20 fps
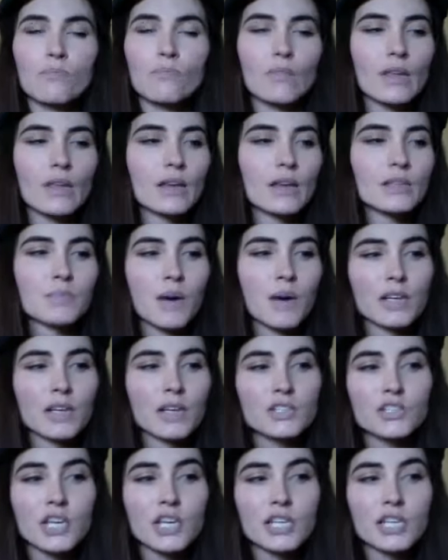
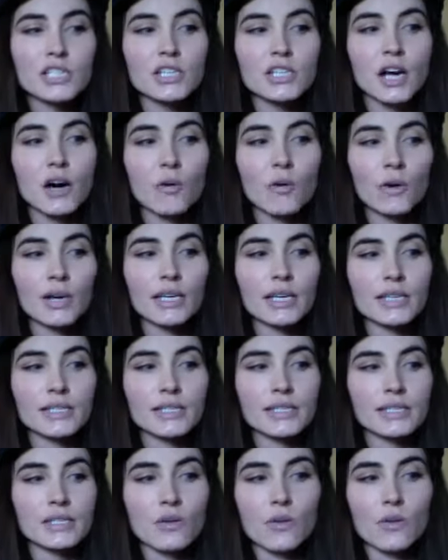SponsorChange.org
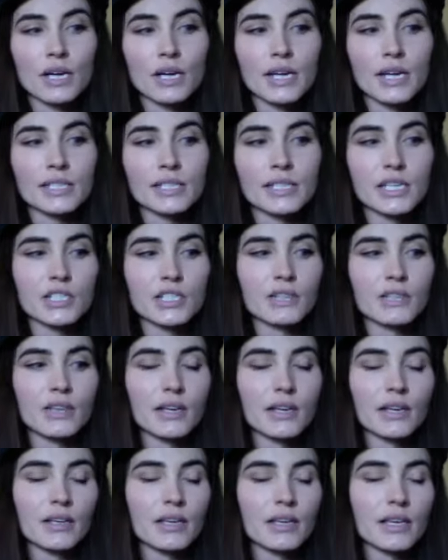is an organization
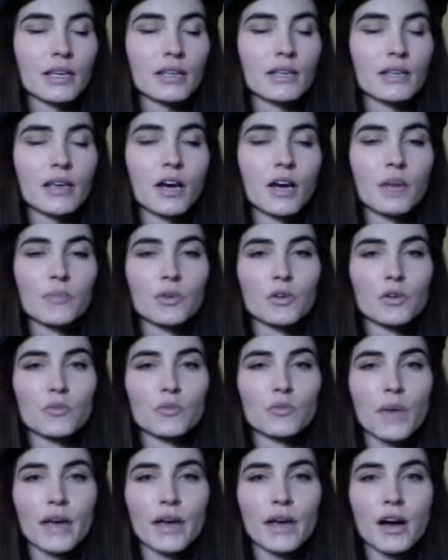that can help you
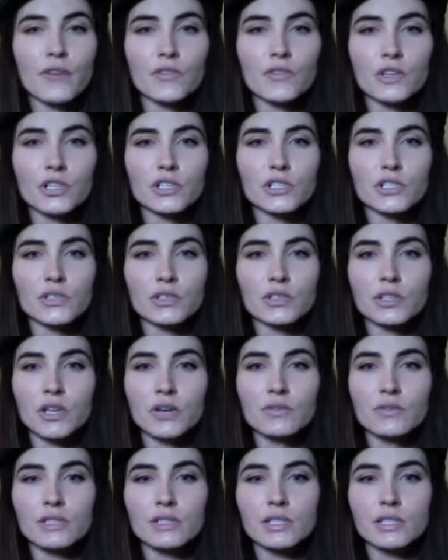pay off your student
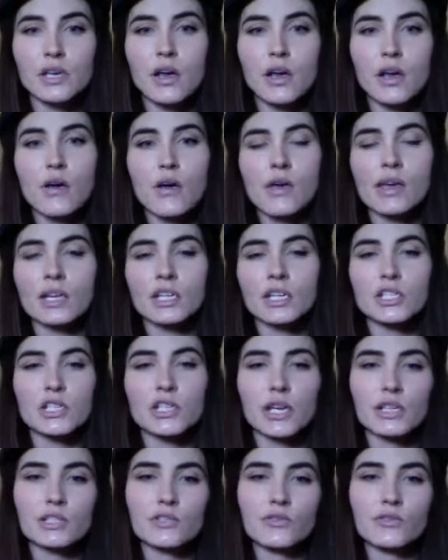loans in
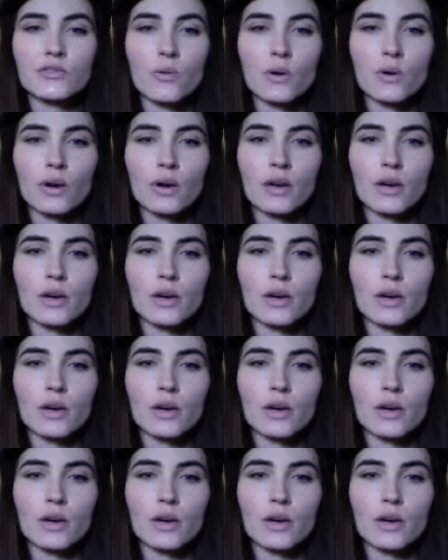exchange for